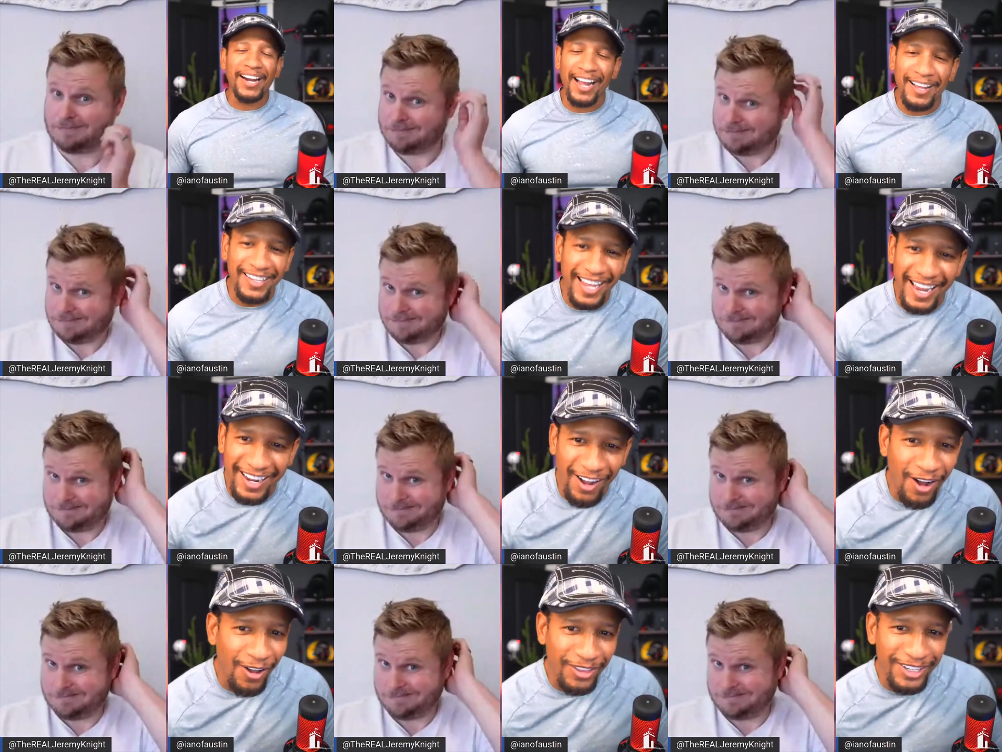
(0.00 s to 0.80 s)
Speaker 1: but I
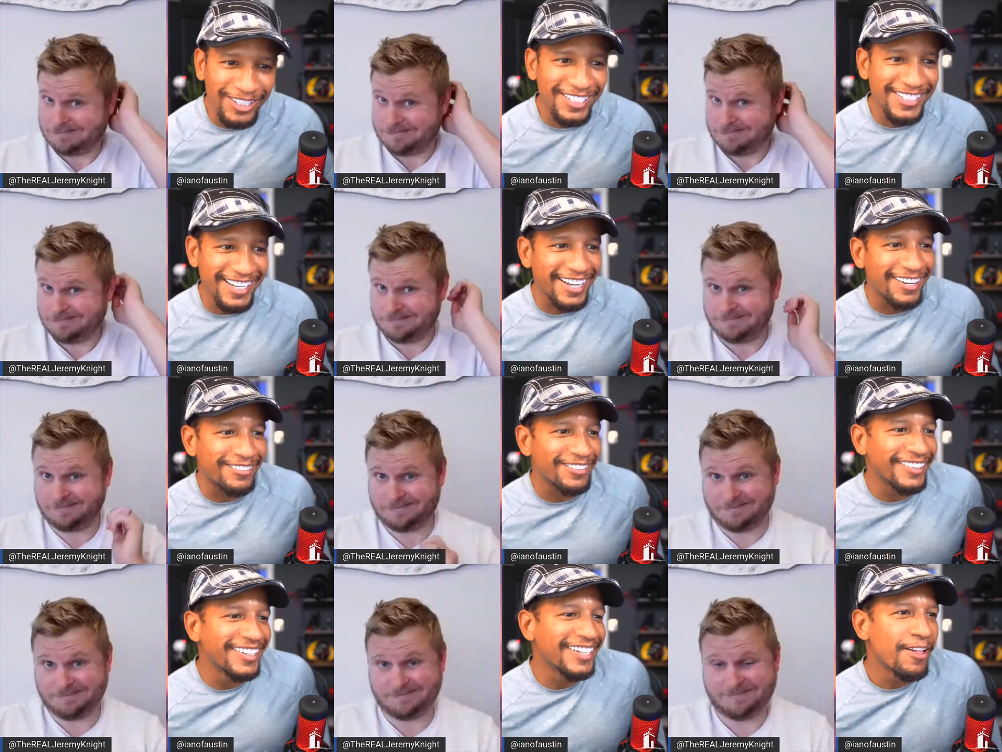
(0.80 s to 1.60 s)
like all their
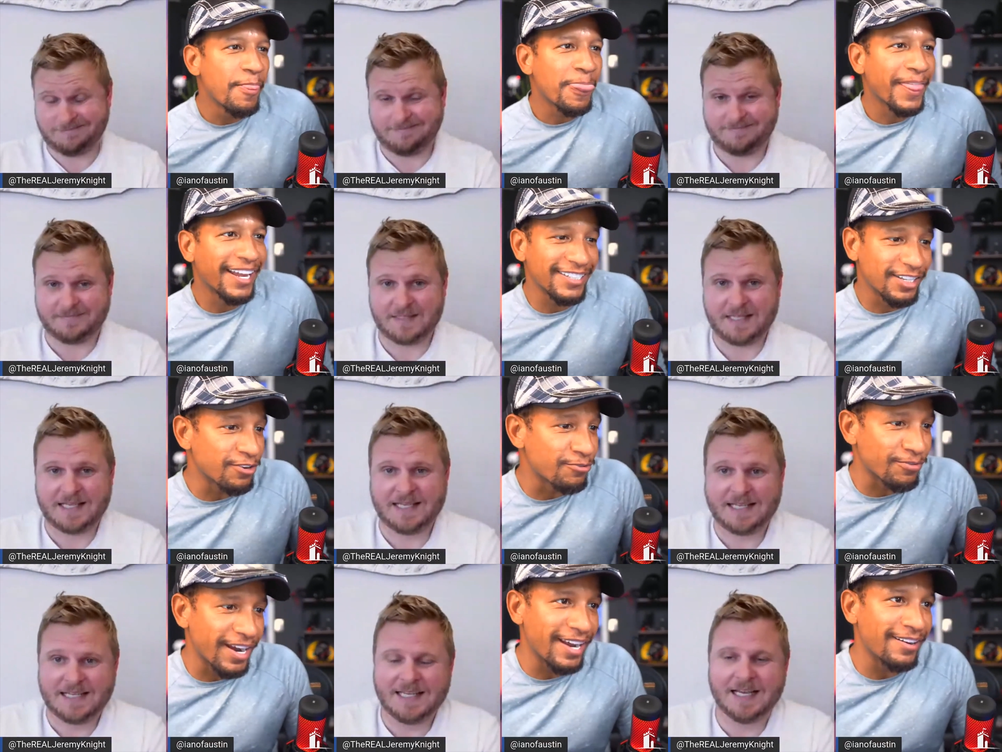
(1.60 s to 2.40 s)
stuff.
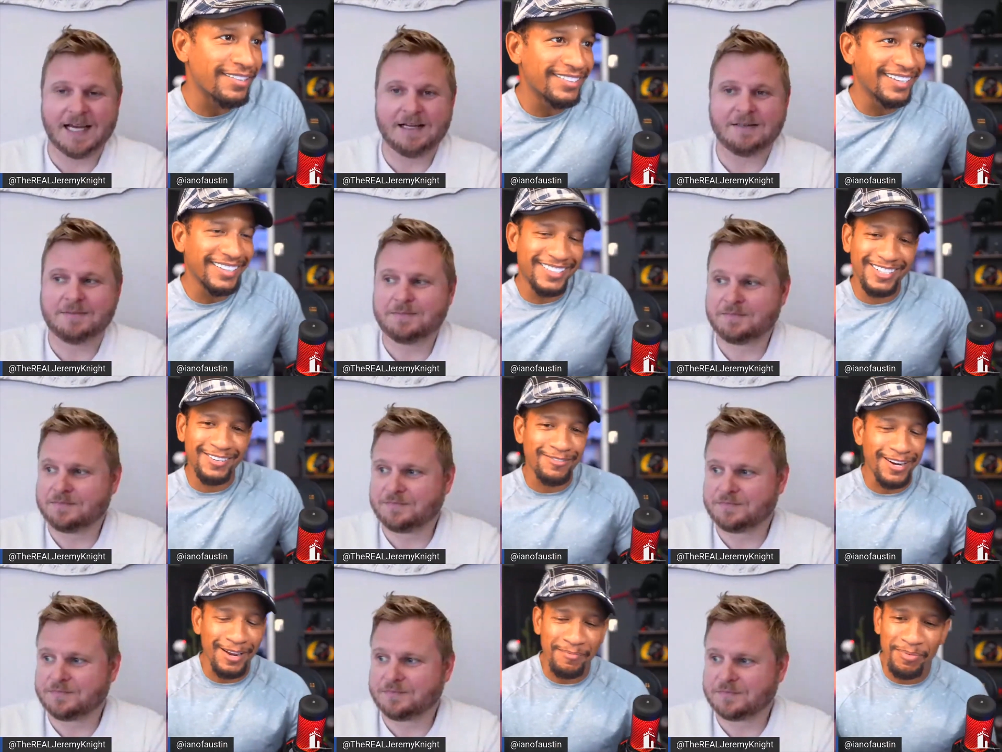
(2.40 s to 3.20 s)
That's a yeah. great
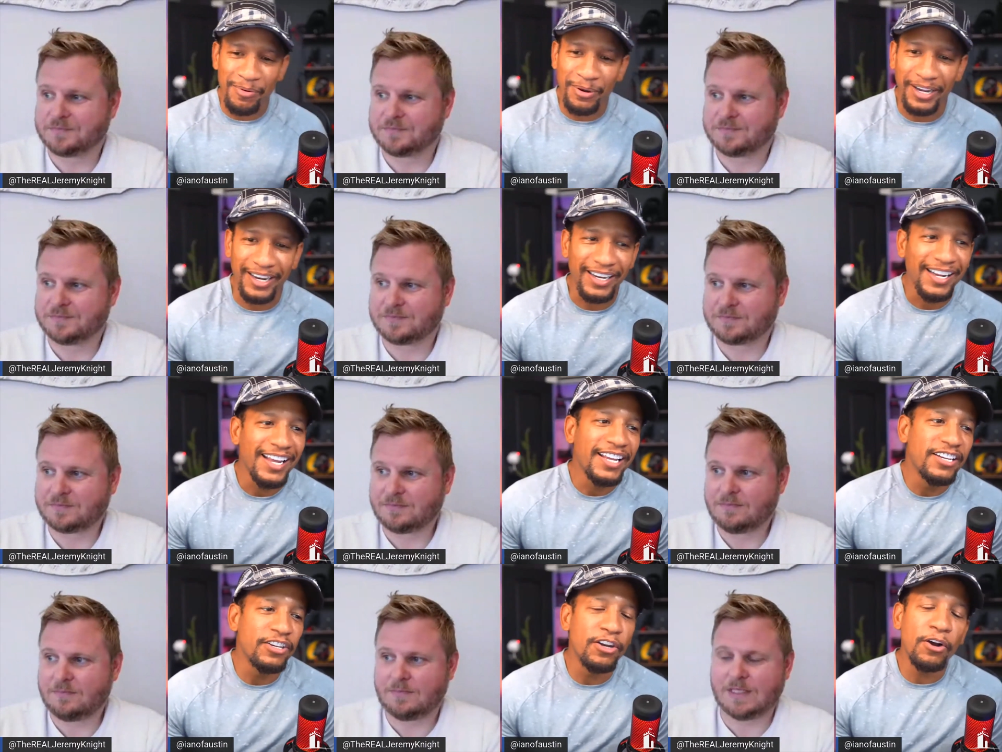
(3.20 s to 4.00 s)
that's a great point.
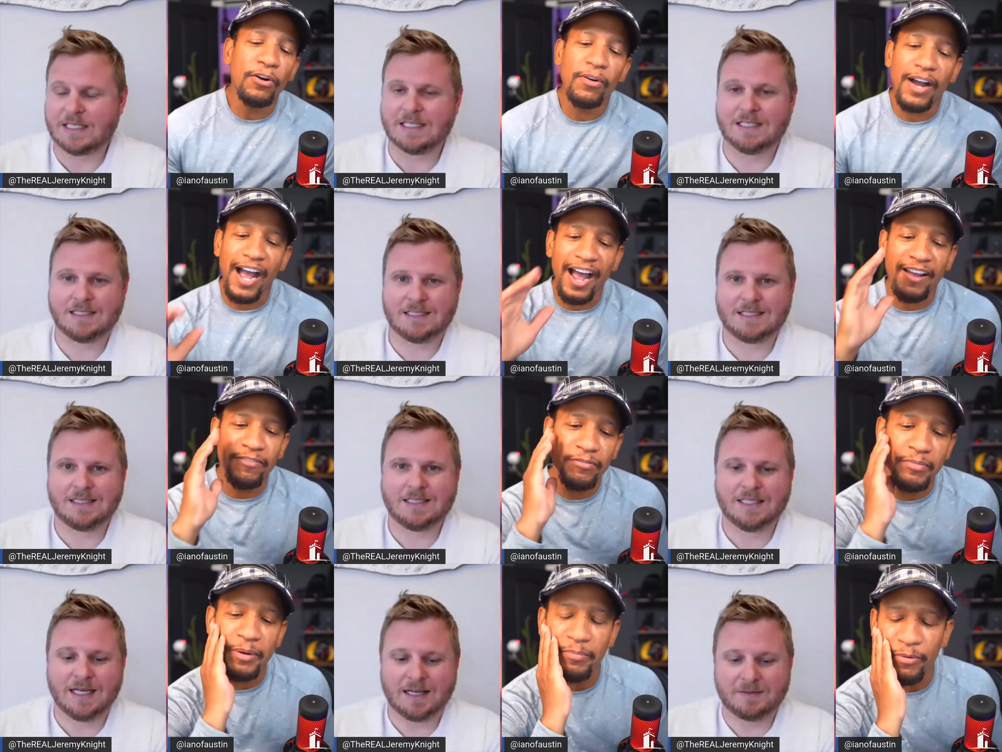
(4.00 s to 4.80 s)
You know,
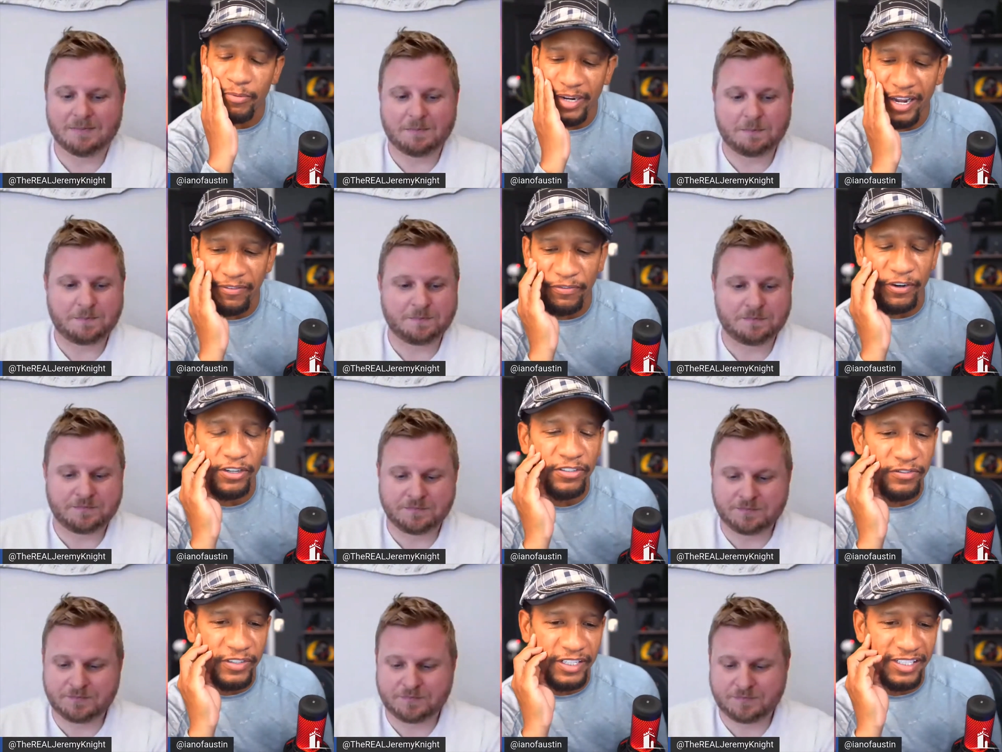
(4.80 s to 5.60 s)
yeah. I remember when I
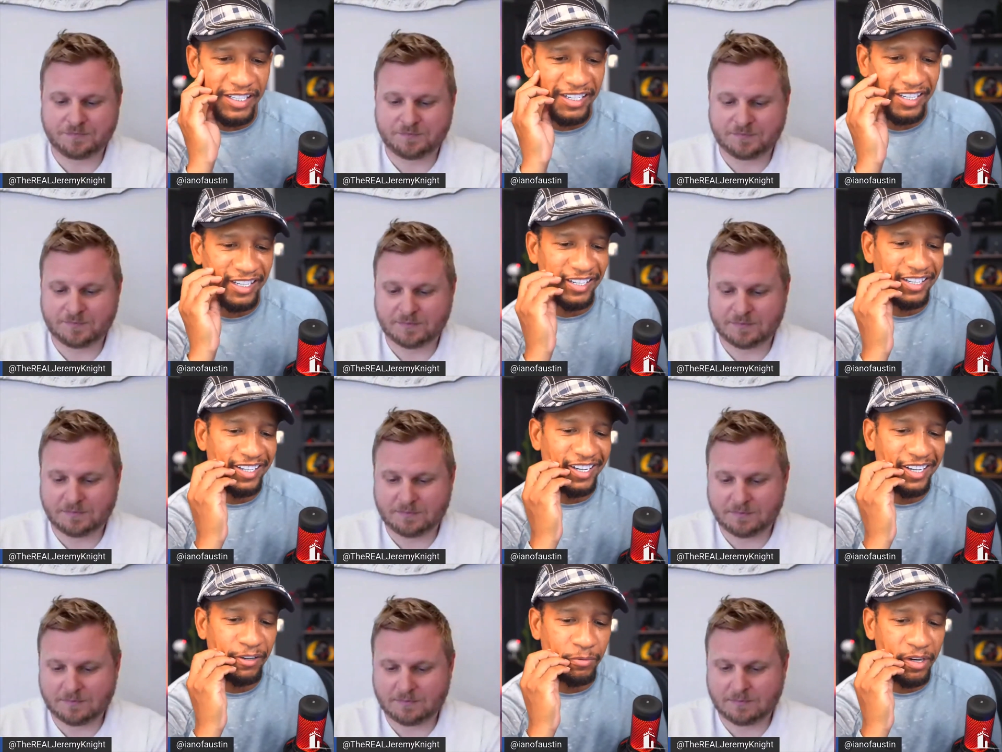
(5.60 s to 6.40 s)
first
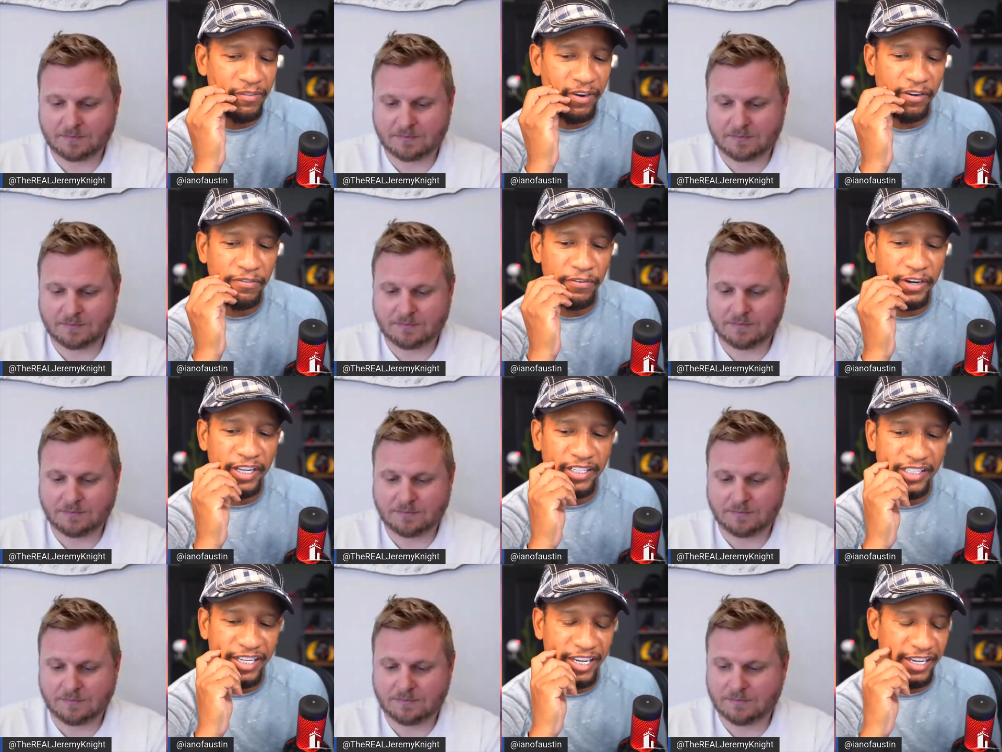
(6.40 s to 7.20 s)
visited uh, one of our
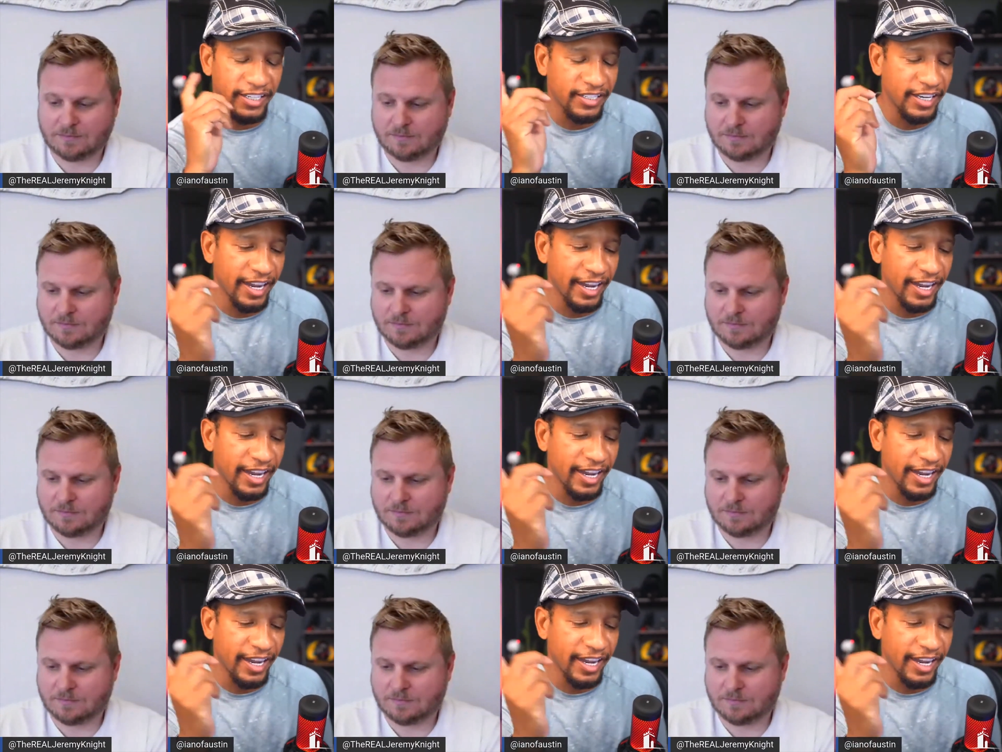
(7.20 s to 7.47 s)
friends that